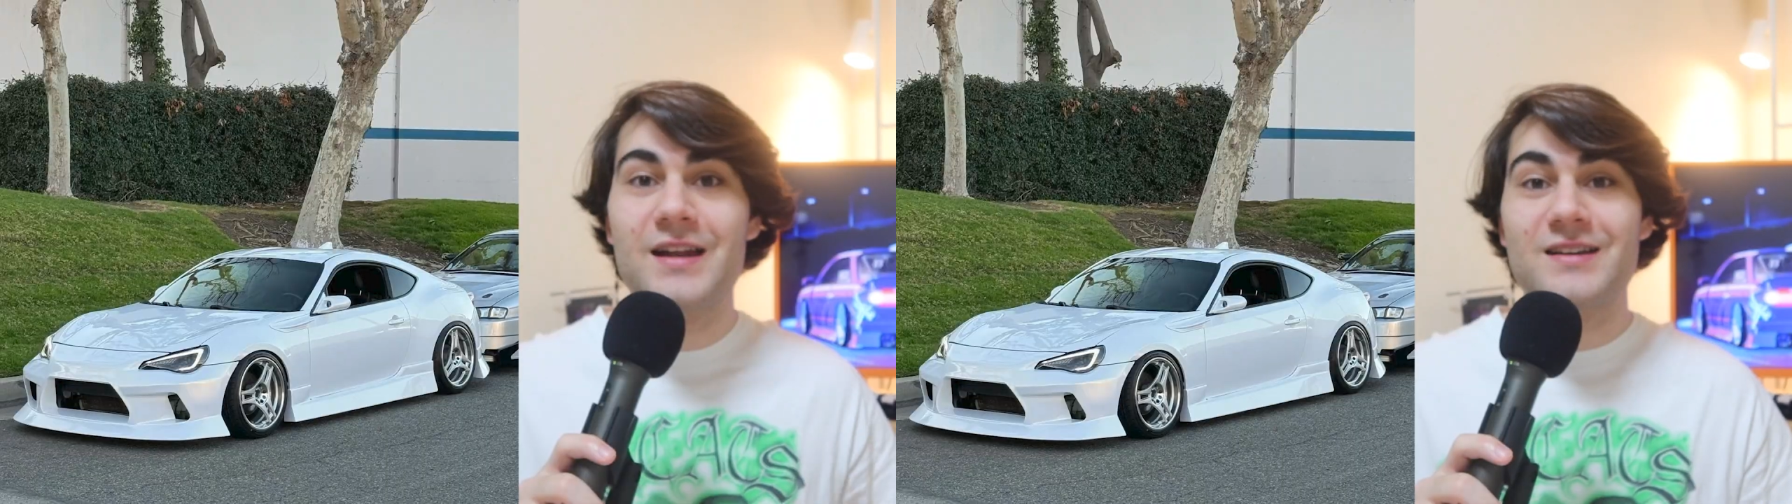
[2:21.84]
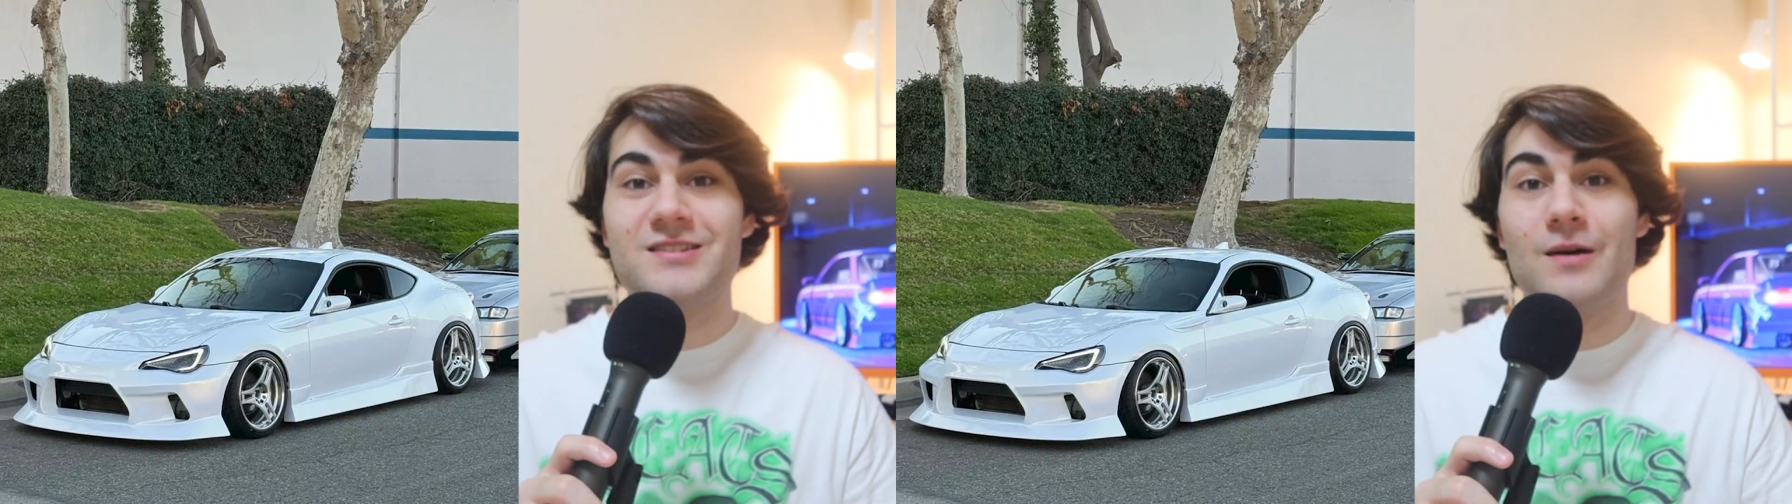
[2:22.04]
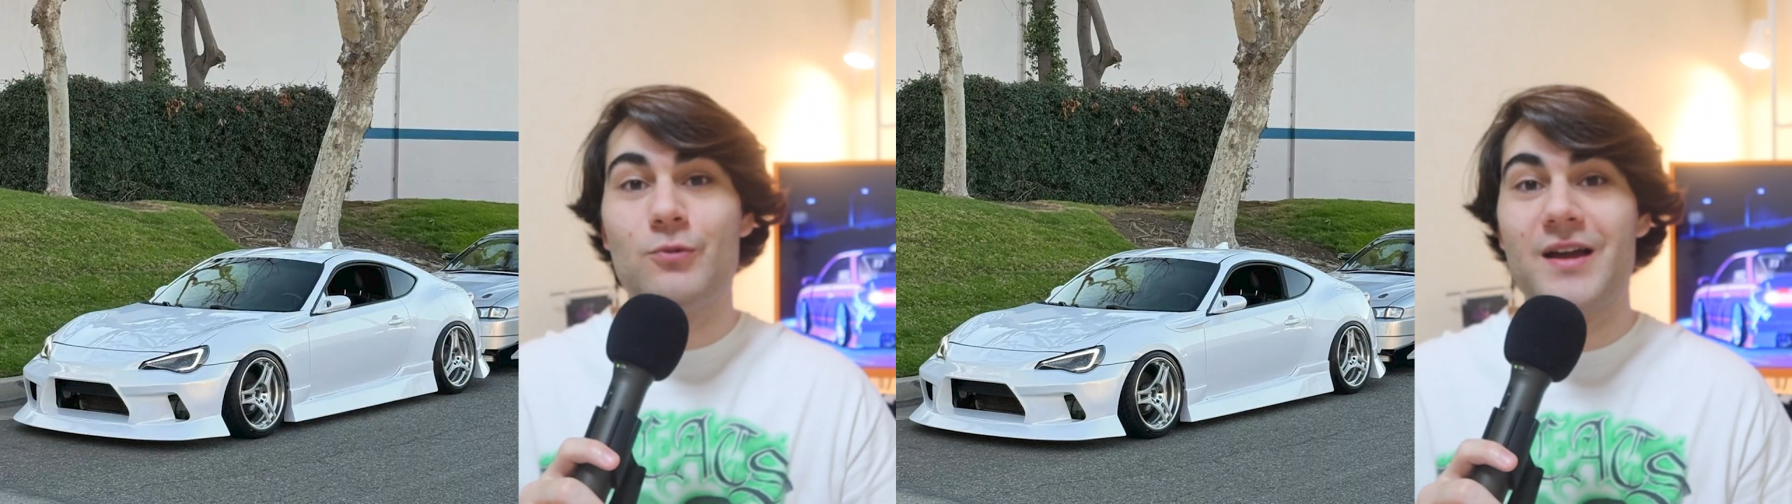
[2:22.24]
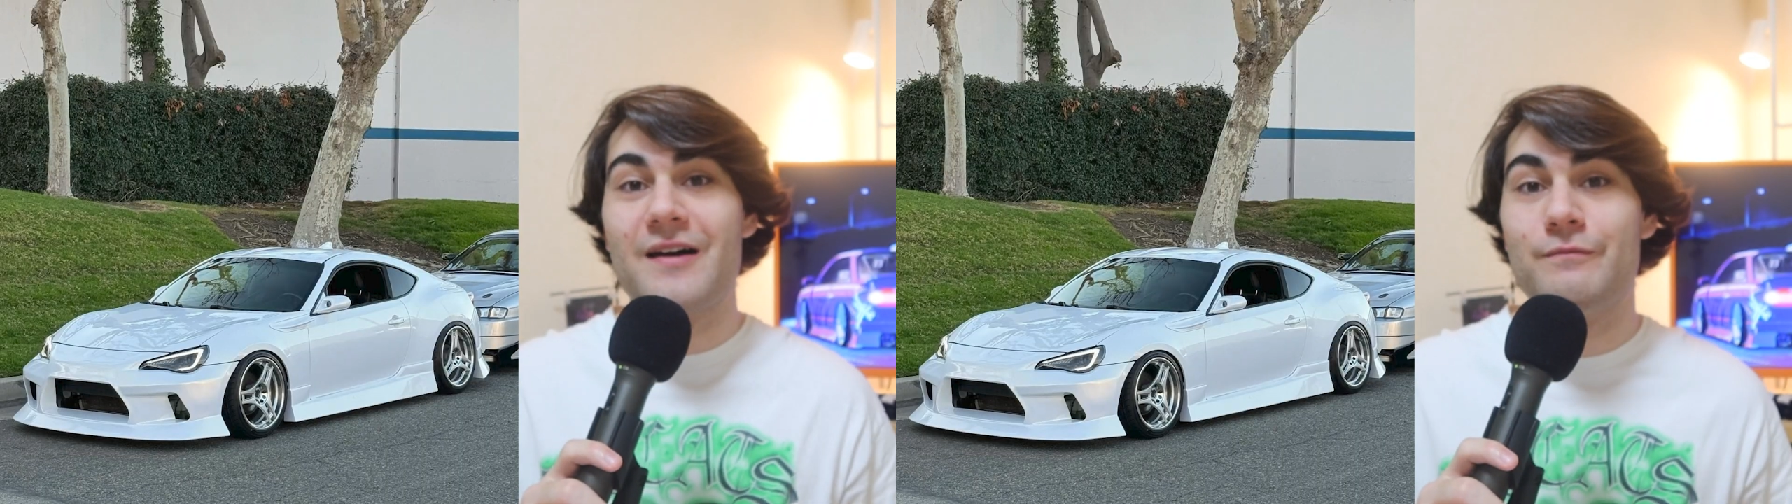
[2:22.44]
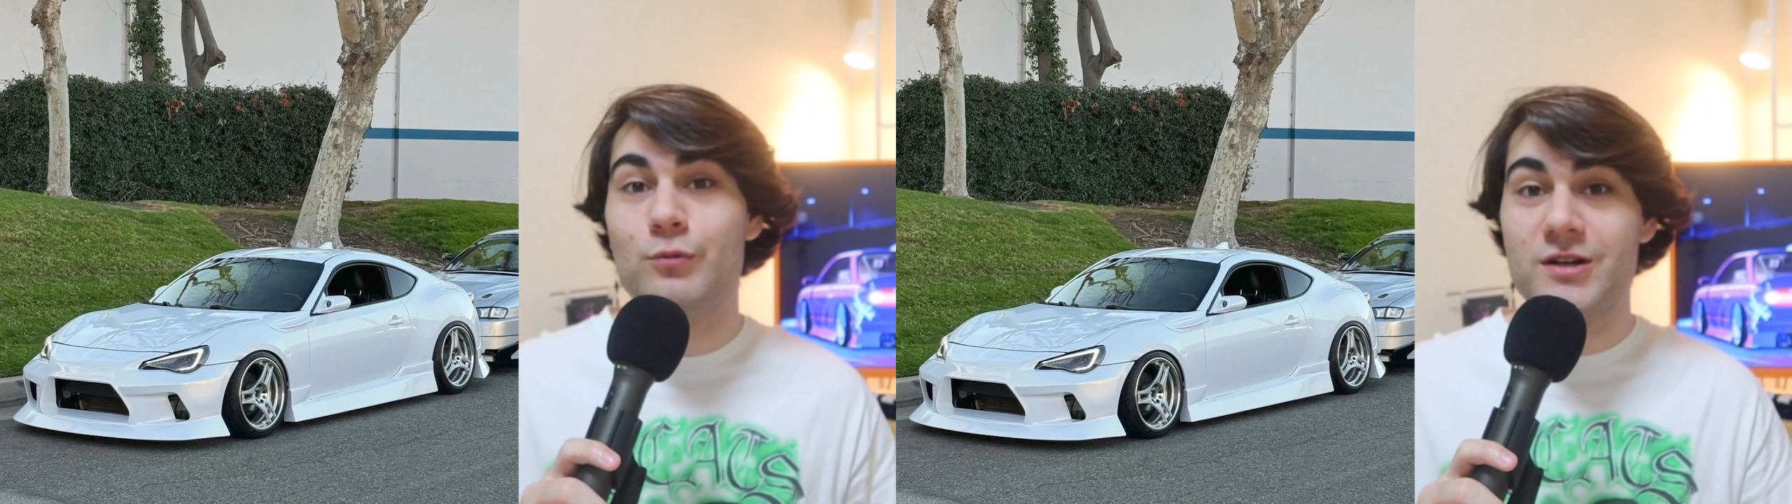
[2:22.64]
Next up, we
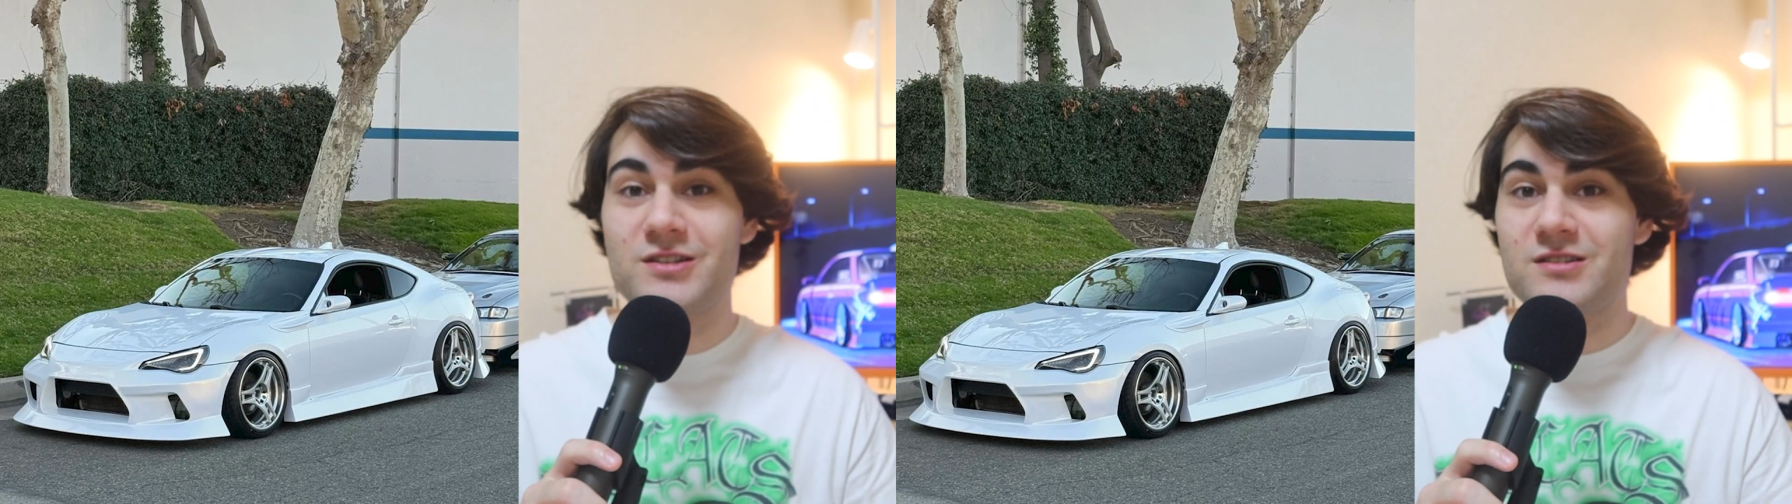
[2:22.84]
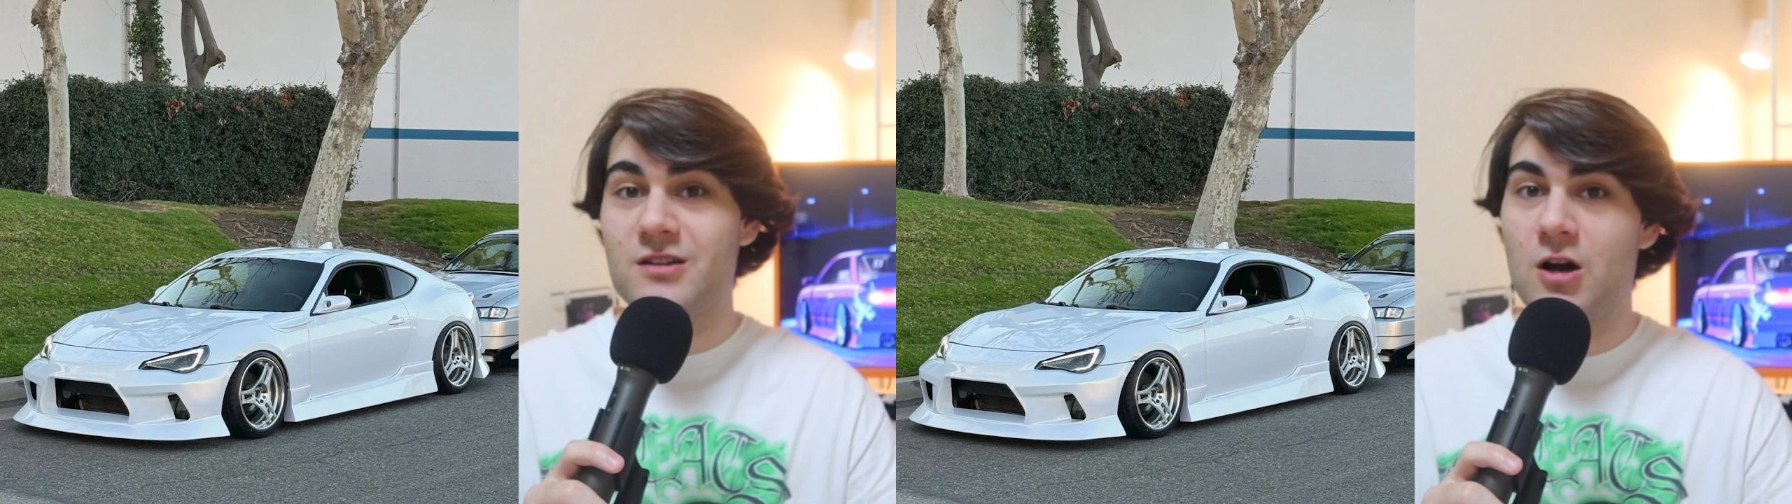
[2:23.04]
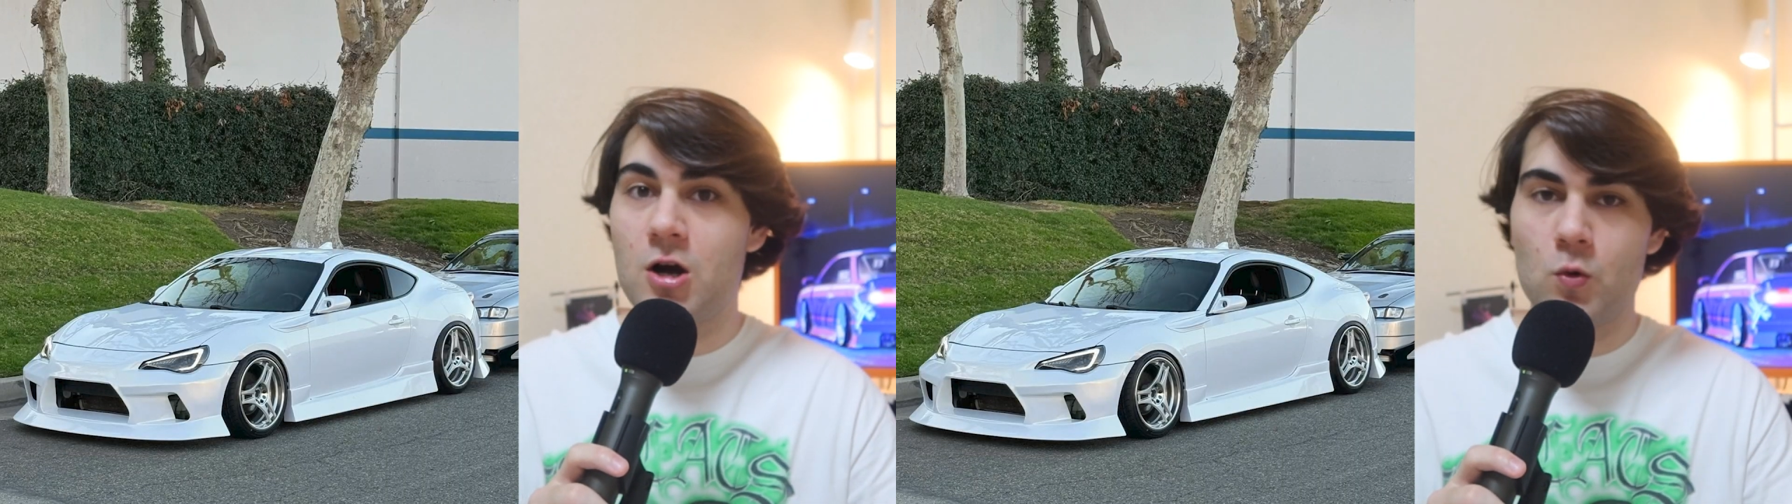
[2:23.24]
have Bridget's car,